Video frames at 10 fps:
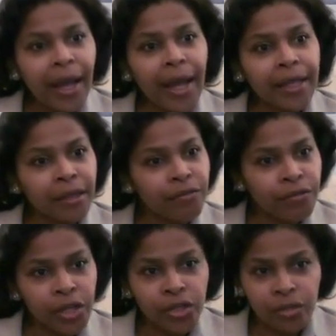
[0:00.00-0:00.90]
and they've
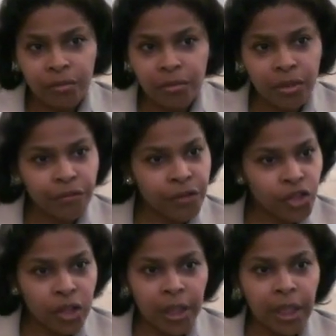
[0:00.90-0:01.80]
reached
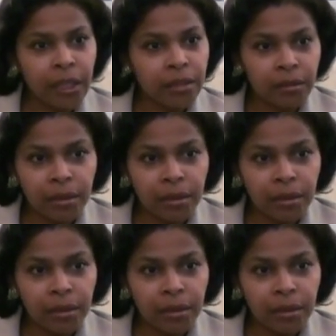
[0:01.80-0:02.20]
sufficiently